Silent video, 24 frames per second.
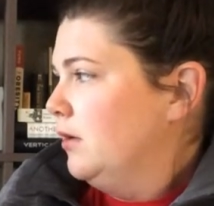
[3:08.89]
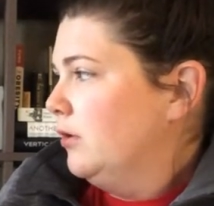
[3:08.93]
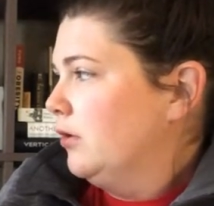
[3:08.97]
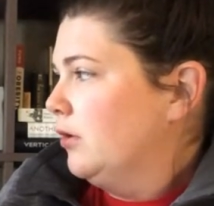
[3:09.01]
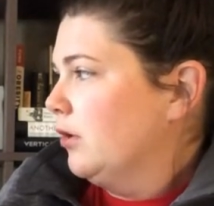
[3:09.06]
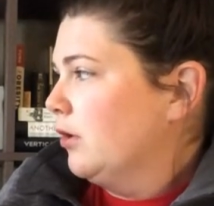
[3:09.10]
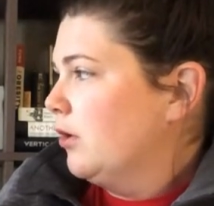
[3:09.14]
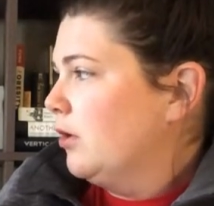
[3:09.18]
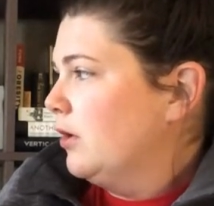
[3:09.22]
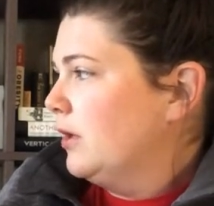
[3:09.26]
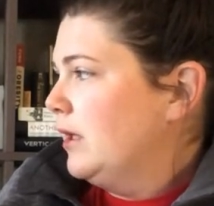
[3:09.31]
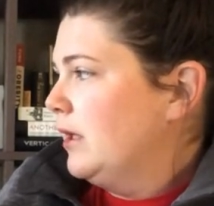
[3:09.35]
The
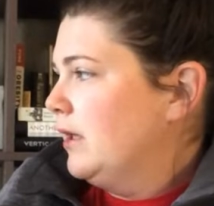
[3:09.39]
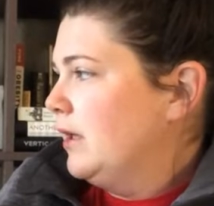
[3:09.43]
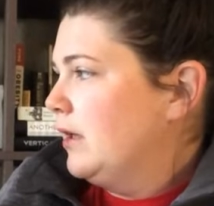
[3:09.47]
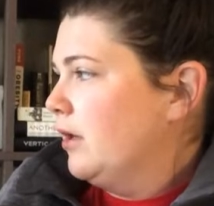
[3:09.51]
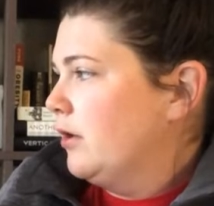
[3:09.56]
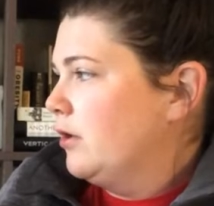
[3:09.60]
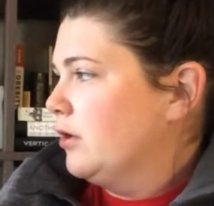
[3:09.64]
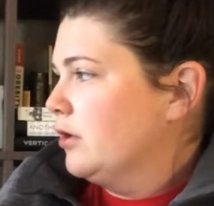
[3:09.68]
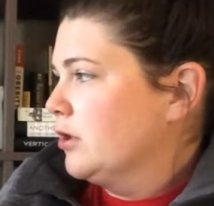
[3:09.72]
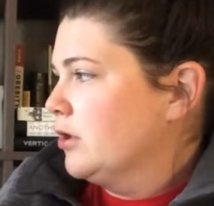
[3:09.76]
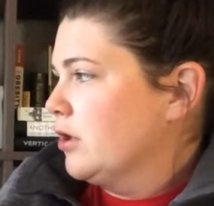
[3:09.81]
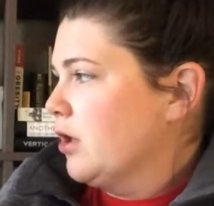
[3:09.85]
cookie
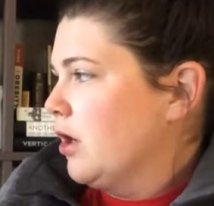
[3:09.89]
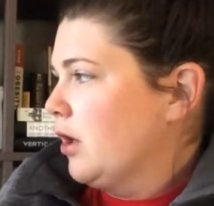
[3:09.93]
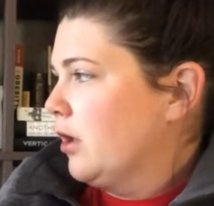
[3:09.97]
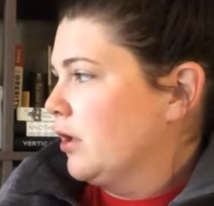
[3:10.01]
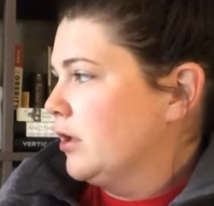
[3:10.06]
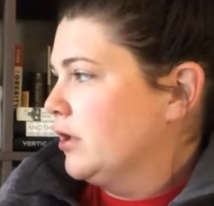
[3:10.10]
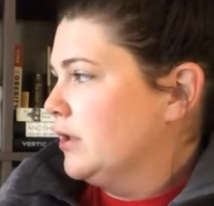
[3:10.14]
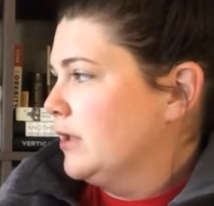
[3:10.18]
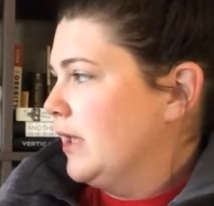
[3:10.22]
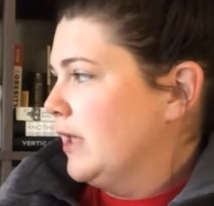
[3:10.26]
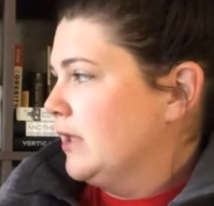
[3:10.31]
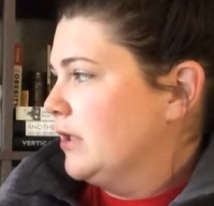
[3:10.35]
cutter shark
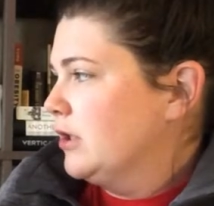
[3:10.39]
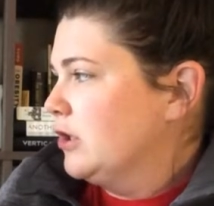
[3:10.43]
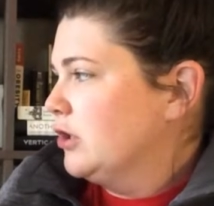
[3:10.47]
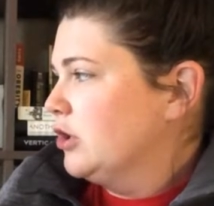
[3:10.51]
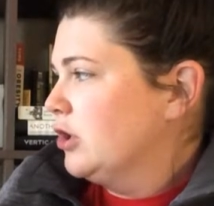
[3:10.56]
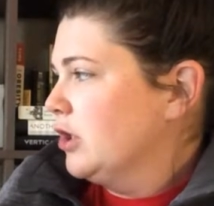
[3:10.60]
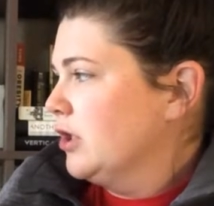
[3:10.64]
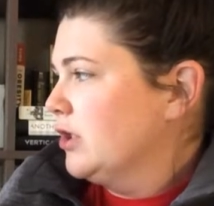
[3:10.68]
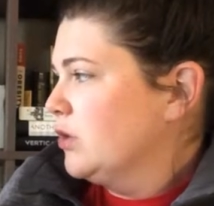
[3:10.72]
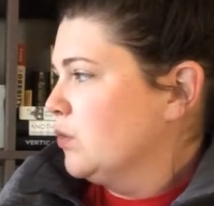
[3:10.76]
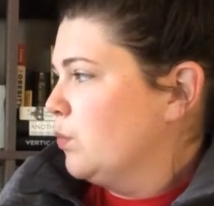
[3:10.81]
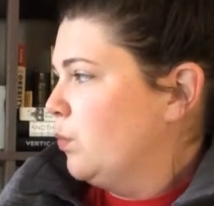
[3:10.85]
takes
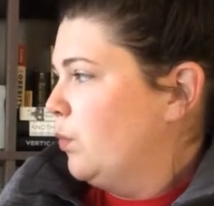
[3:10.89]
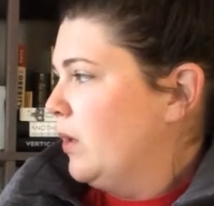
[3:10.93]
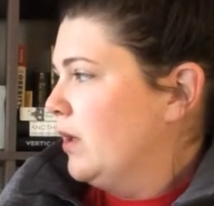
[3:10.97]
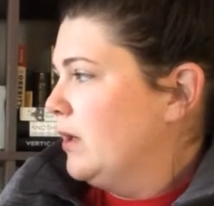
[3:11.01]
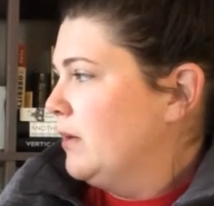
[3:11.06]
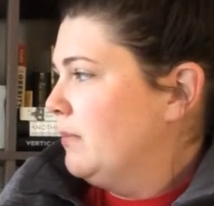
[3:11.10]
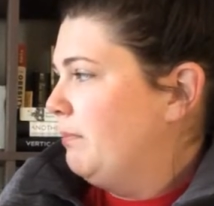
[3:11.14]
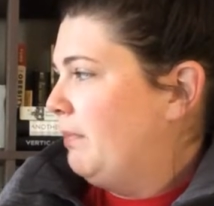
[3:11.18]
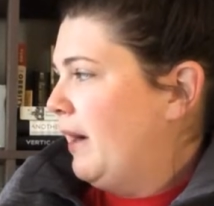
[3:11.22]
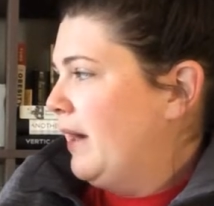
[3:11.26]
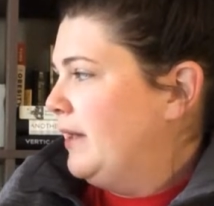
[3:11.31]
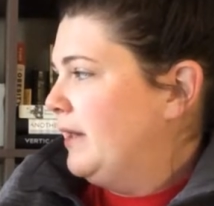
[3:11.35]
just
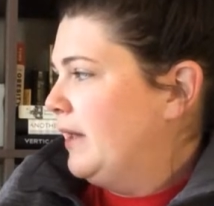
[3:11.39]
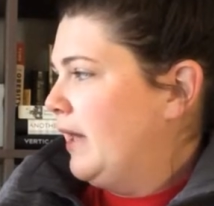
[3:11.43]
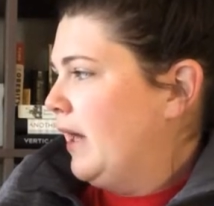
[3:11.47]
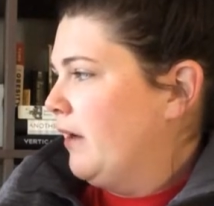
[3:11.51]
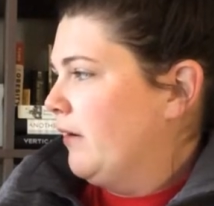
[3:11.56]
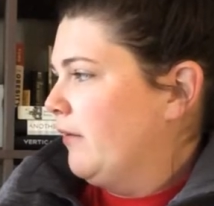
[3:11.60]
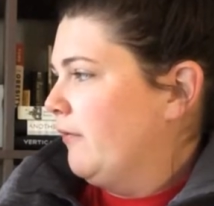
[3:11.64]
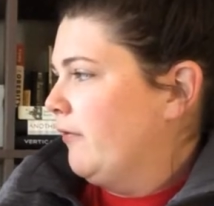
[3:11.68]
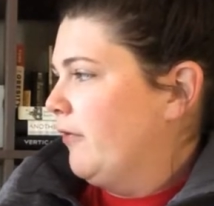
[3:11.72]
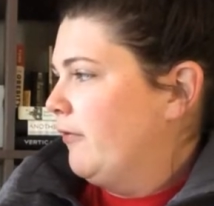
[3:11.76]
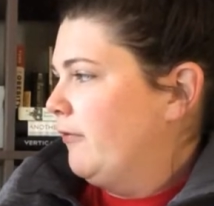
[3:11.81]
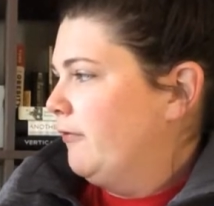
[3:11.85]
one bite
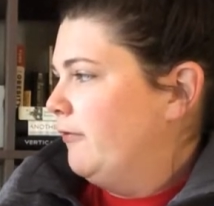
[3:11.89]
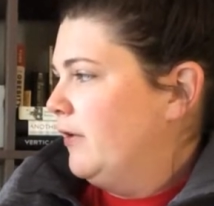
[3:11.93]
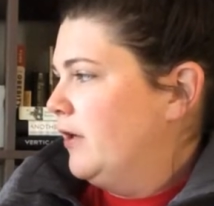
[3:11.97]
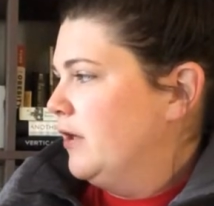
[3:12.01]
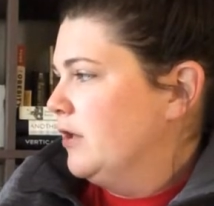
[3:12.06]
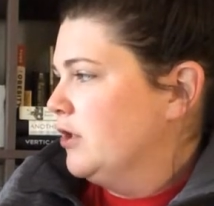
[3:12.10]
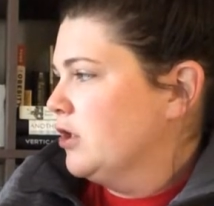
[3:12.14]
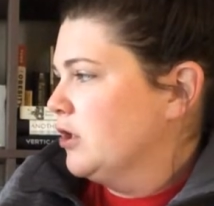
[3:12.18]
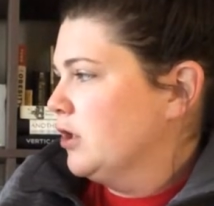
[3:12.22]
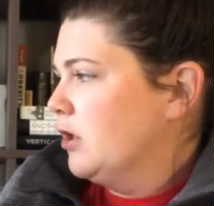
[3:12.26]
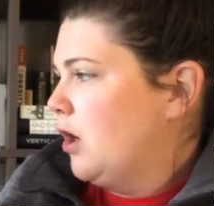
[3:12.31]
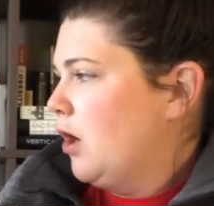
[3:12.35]
out of a
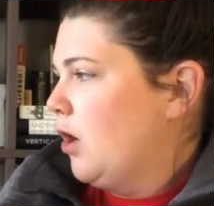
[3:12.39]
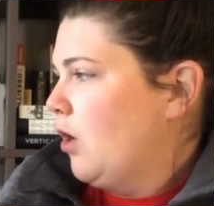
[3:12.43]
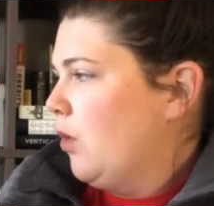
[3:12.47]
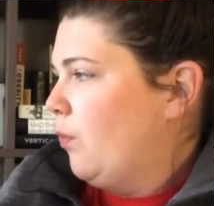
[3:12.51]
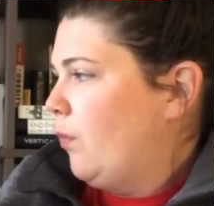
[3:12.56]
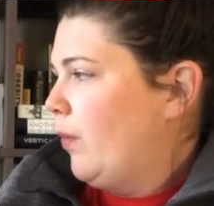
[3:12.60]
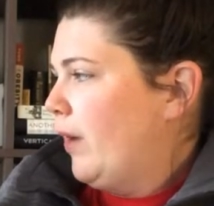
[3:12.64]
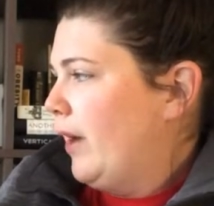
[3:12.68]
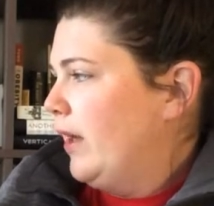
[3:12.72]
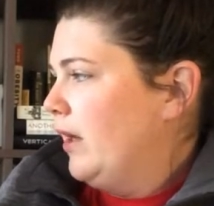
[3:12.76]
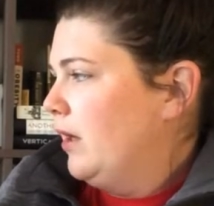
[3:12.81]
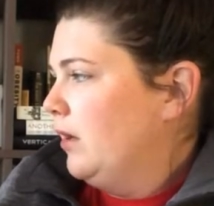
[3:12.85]
fish, a
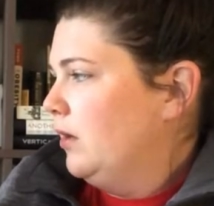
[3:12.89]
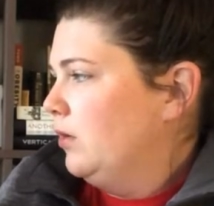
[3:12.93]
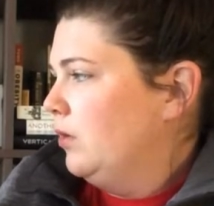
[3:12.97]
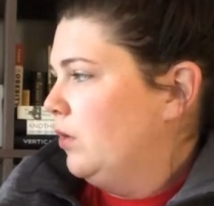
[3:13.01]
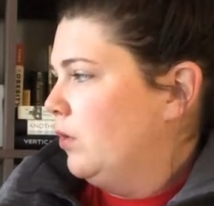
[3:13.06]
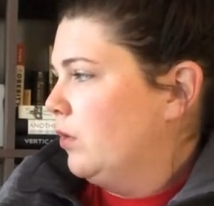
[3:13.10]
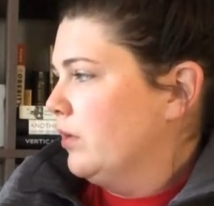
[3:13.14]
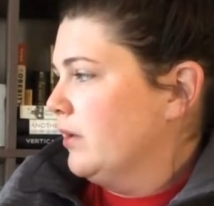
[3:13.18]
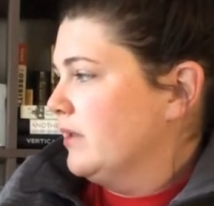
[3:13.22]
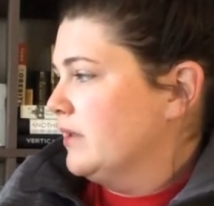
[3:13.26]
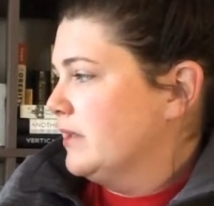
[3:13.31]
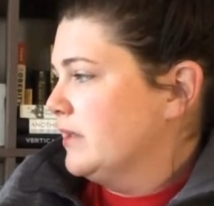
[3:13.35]
whale,
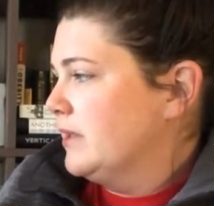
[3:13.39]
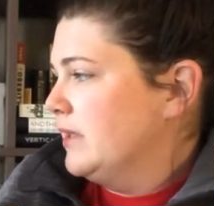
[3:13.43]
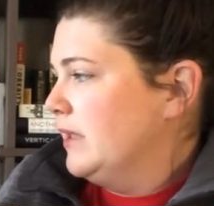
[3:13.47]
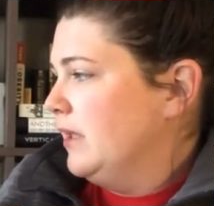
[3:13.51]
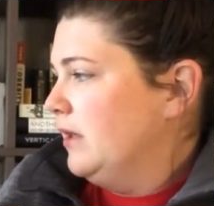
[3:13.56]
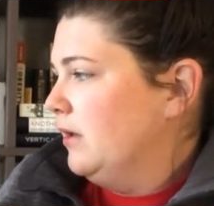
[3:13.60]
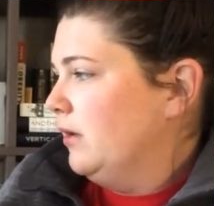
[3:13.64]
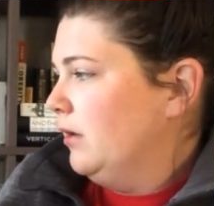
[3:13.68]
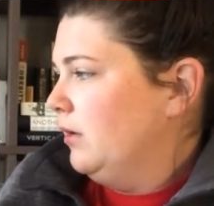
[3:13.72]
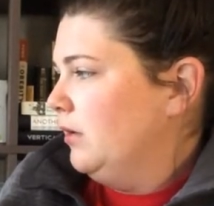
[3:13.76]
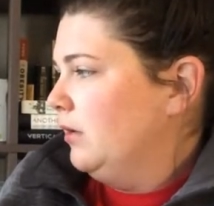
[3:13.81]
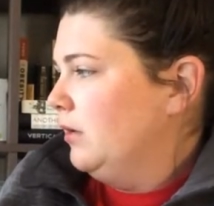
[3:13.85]
or a
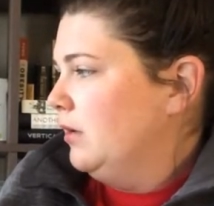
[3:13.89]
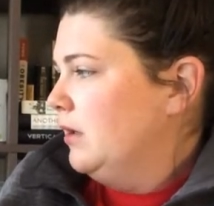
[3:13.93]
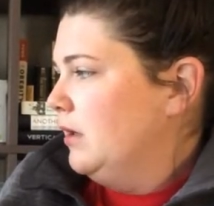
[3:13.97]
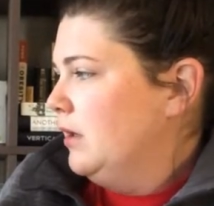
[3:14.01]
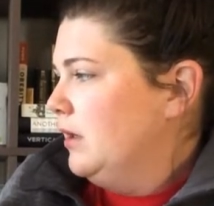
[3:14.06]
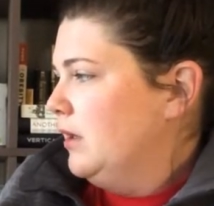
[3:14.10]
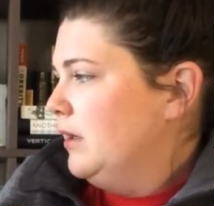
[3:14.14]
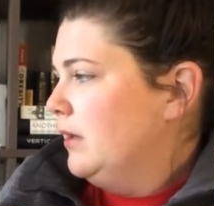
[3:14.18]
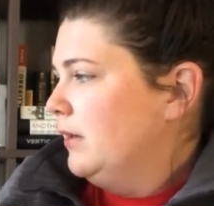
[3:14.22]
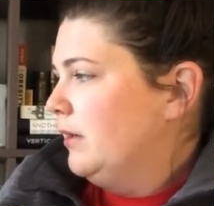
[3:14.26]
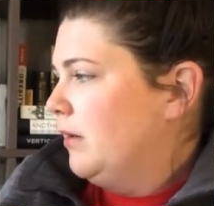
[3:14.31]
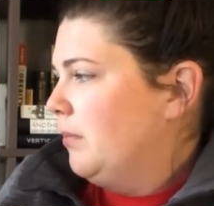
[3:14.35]
seal.
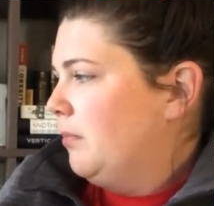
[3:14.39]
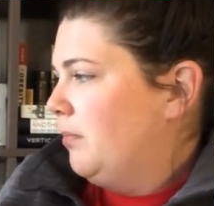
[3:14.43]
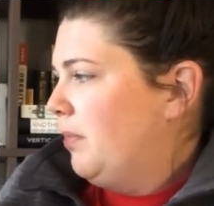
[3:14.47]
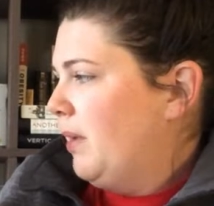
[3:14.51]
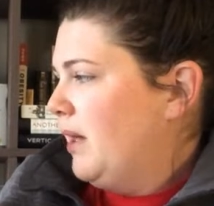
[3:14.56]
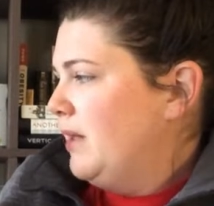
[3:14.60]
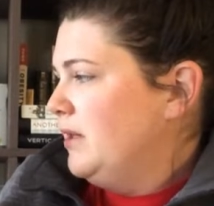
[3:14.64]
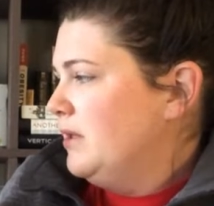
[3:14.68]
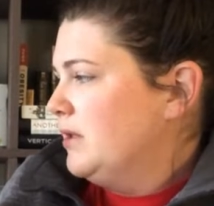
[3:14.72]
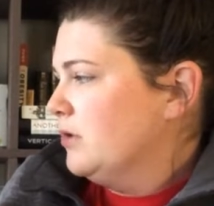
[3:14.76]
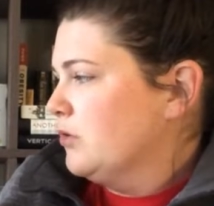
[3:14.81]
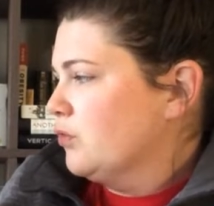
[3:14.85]
The
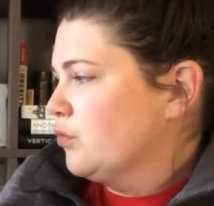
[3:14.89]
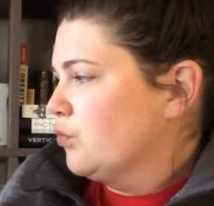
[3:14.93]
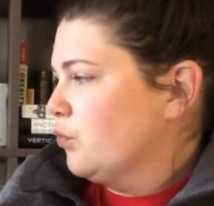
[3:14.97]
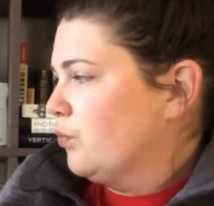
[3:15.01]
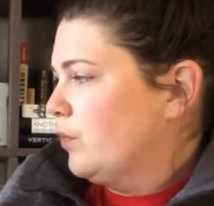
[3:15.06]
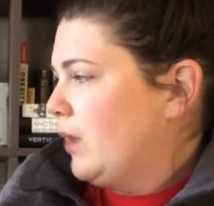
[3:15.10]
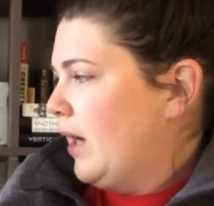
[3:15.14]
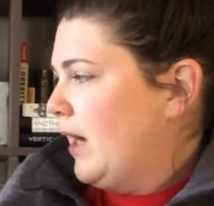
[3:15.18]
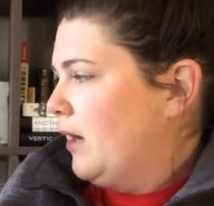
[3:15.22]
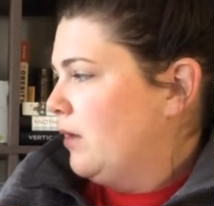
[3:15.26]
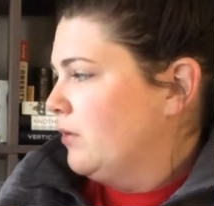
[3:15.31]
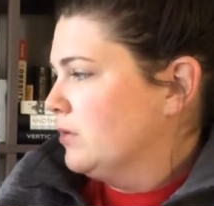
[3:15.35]
bite is
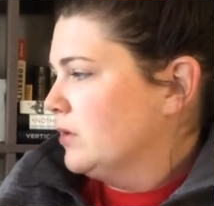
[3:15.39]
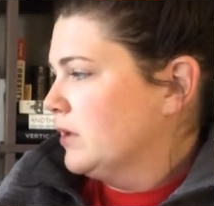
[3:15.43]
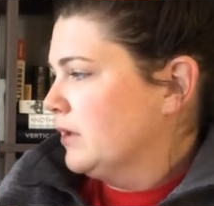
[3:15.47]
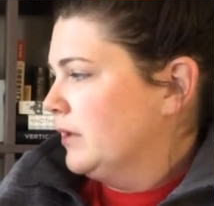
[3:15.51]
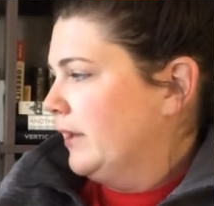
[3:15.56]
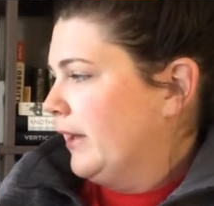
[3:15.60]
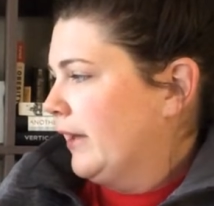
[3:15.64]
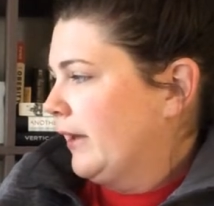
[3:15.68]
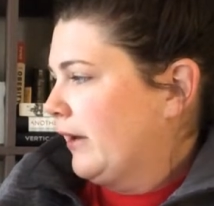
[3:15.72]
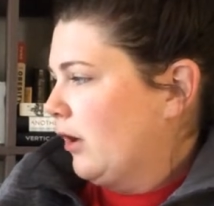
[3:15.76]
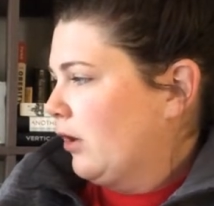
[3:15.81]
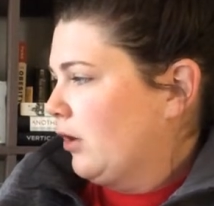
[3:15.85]
round
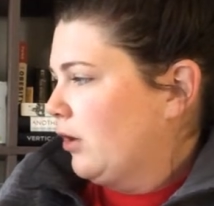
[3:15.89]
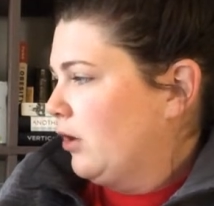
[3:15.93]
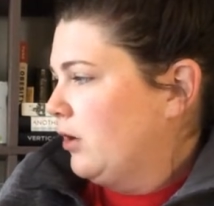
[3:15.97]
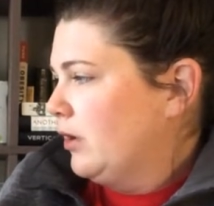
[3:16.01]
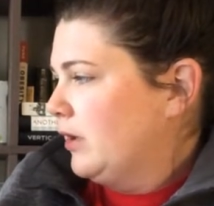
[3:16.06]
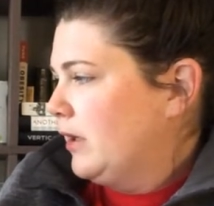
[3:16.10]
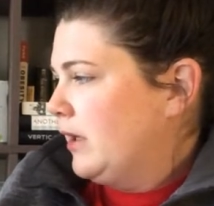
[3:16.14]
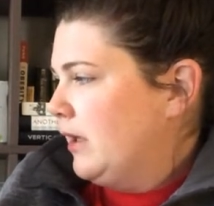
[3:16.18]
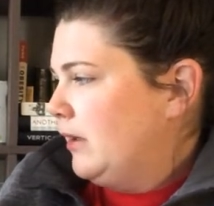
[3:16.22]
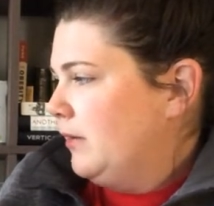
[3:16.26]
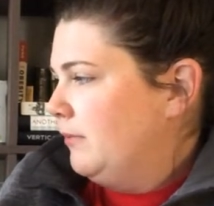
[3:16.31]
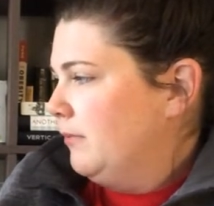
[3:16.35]
like a
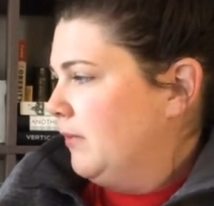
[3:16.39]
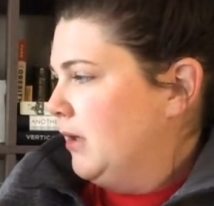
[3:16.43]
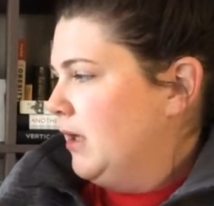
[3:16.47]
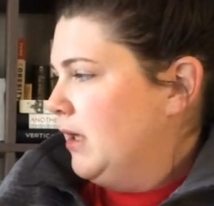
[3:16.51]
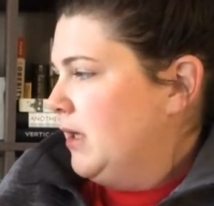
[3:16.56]
cookie.